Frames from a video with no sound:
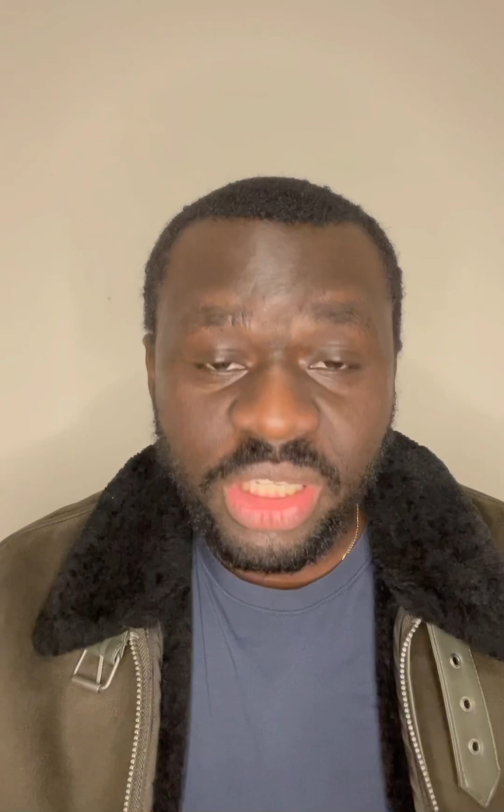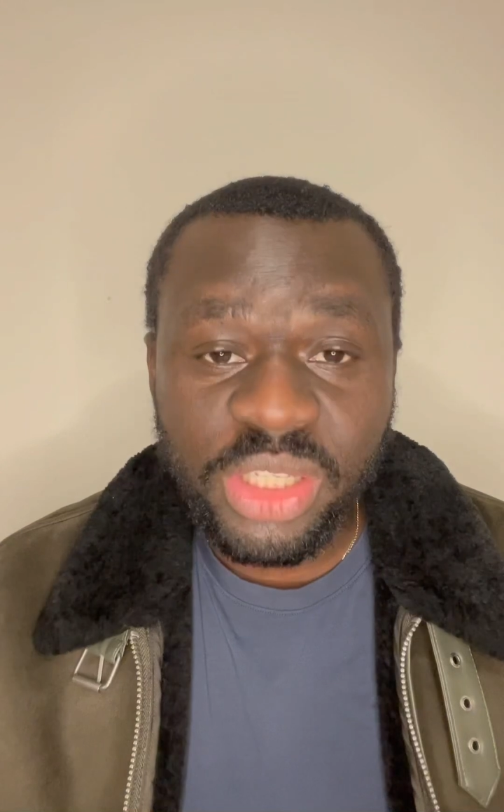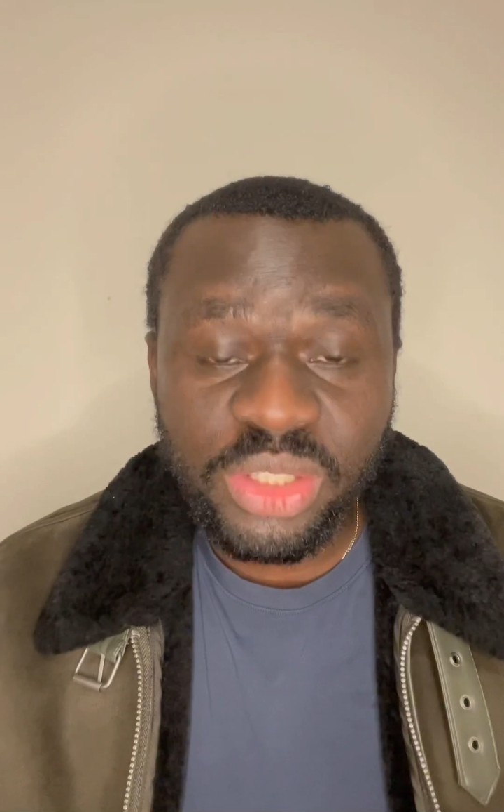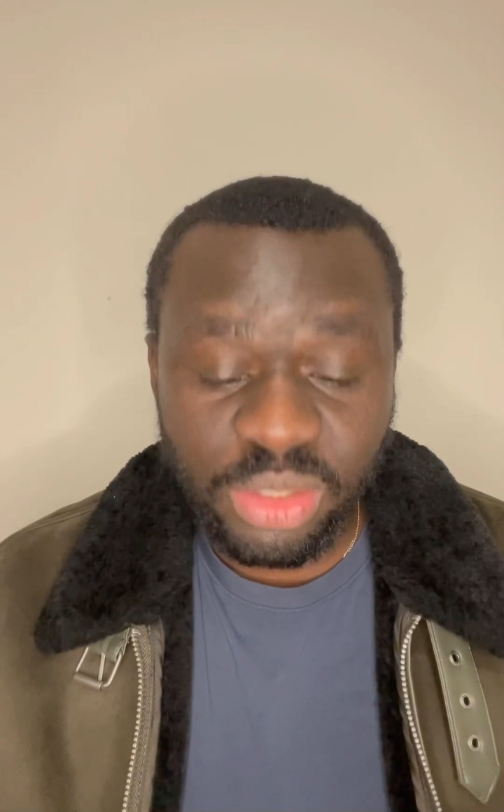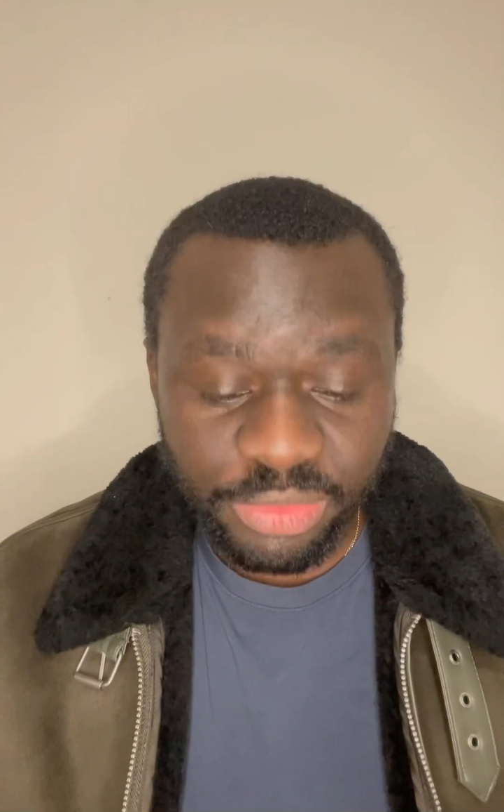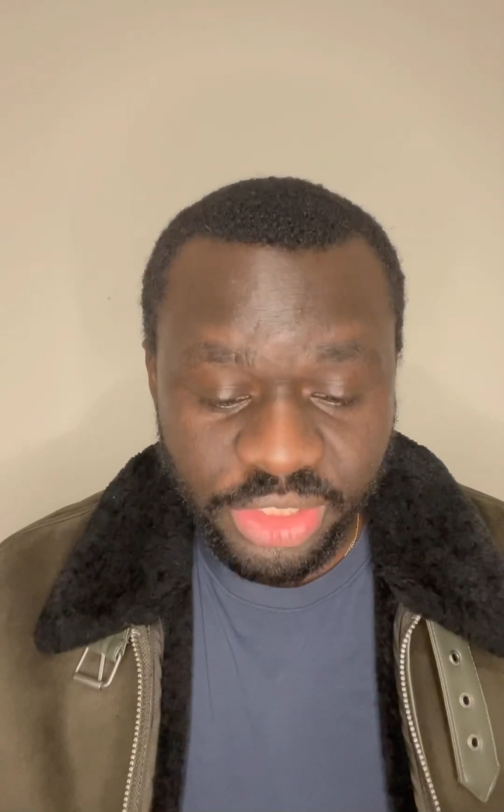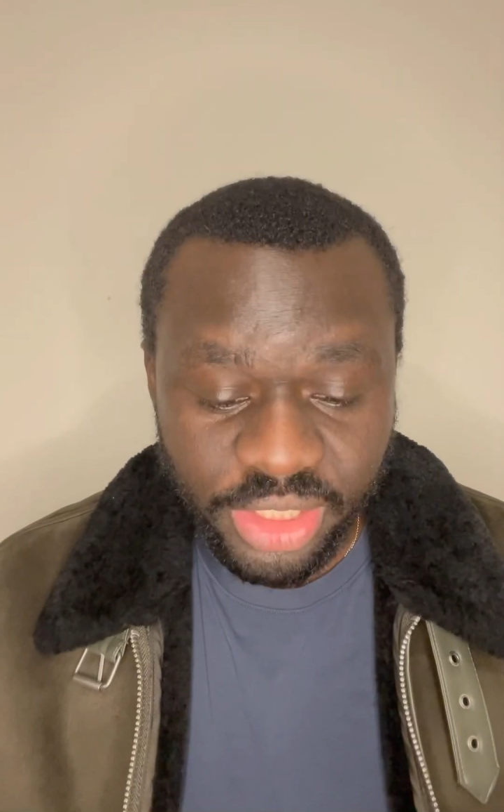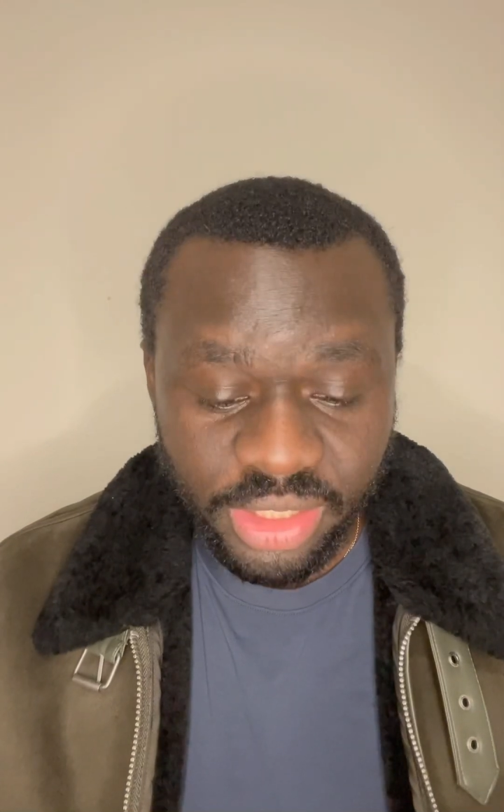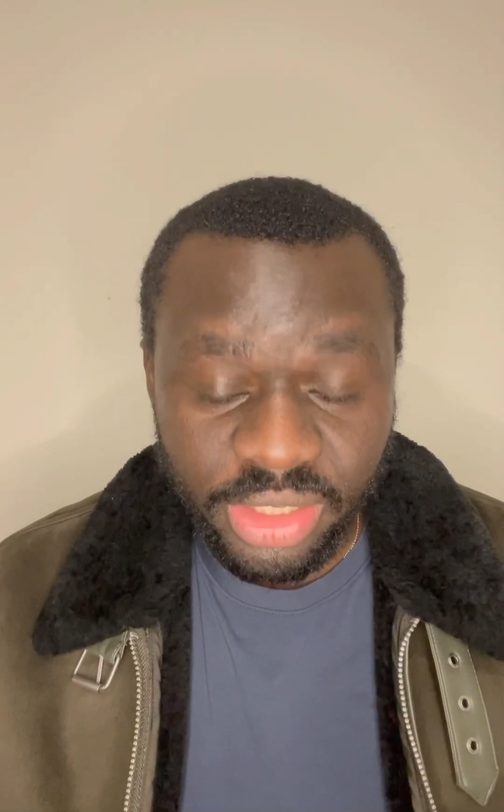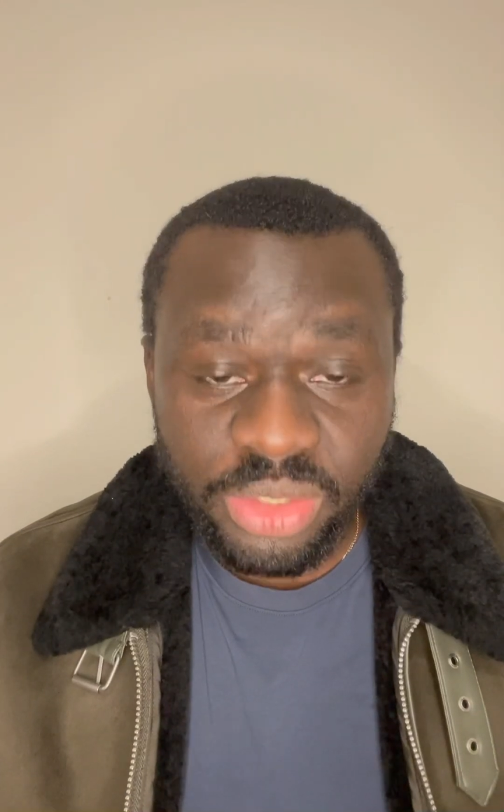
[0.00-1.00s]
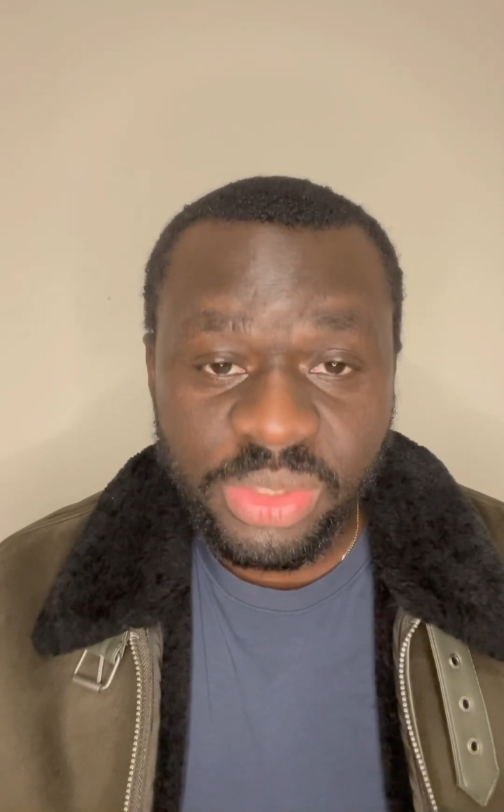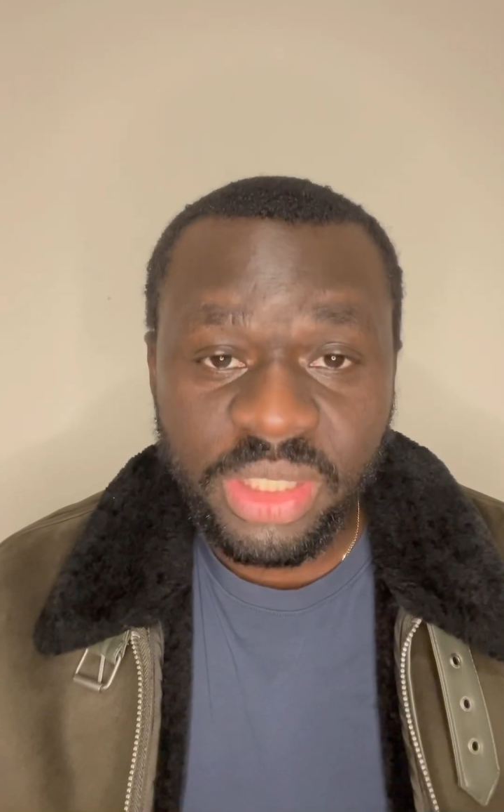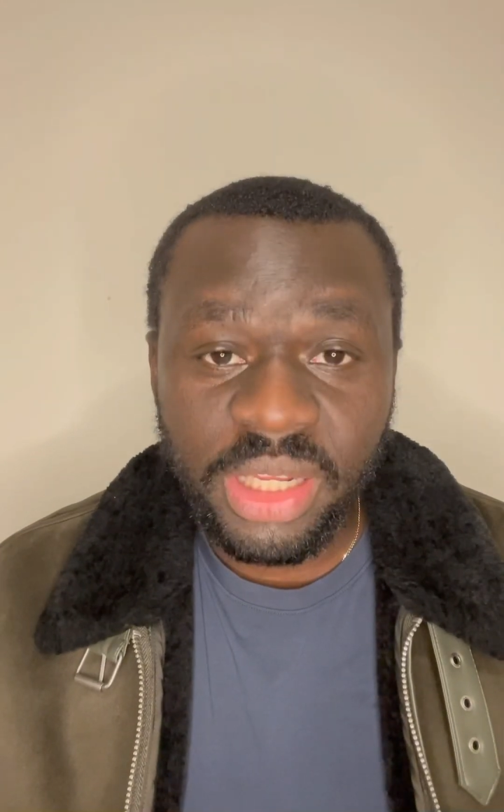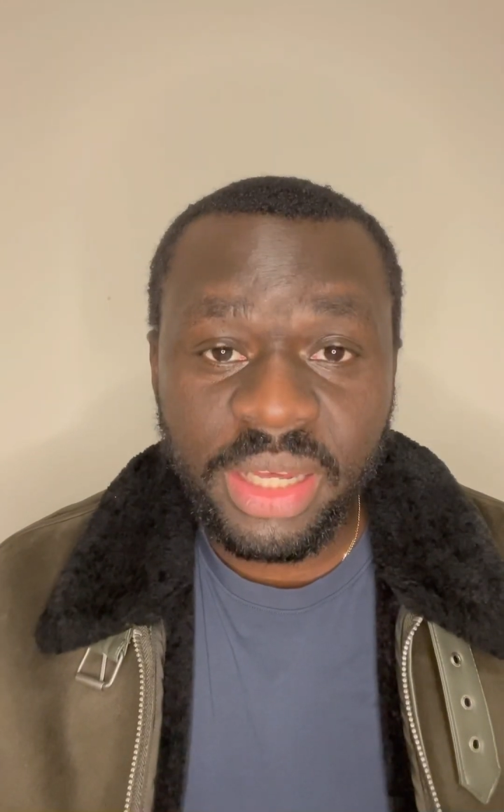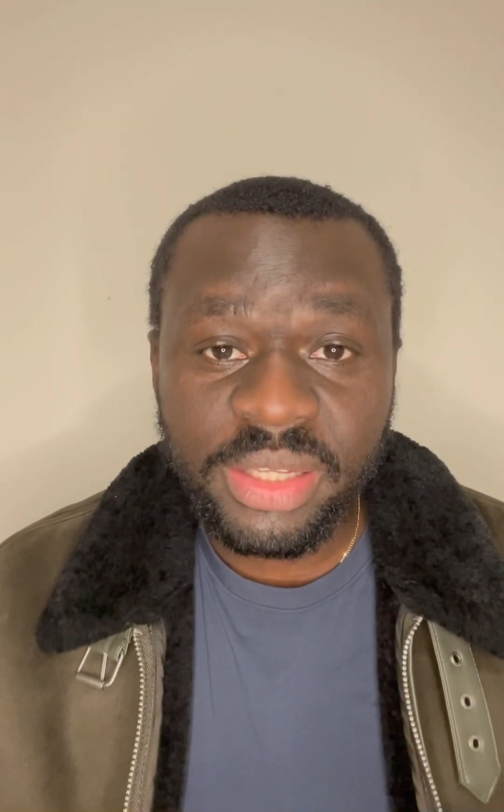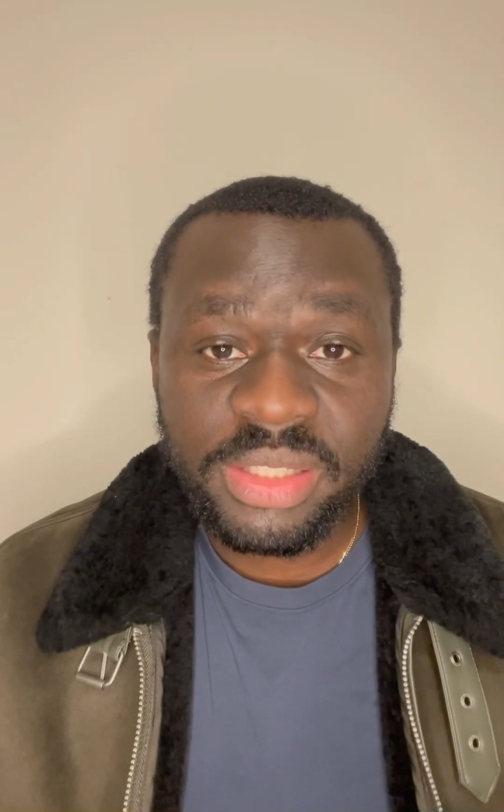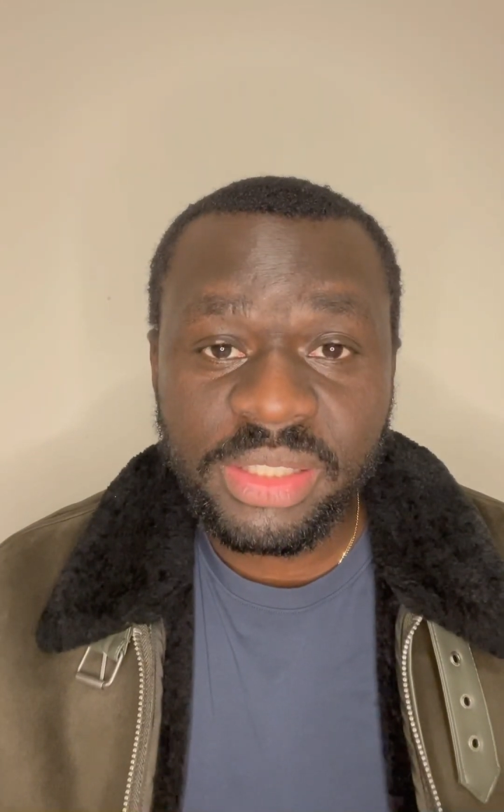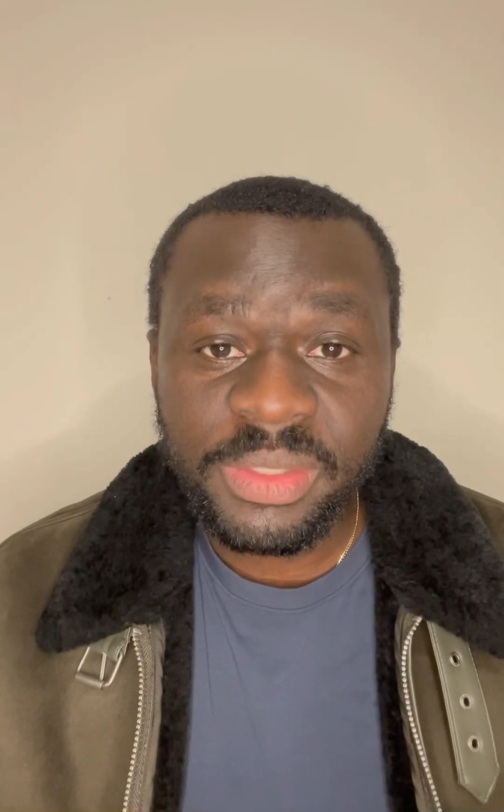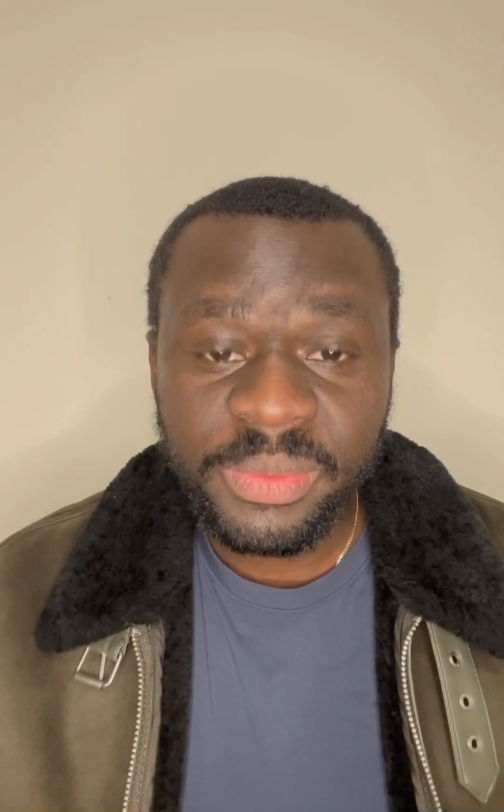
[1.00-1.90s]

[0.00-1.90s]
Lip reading: insufficiently utilized.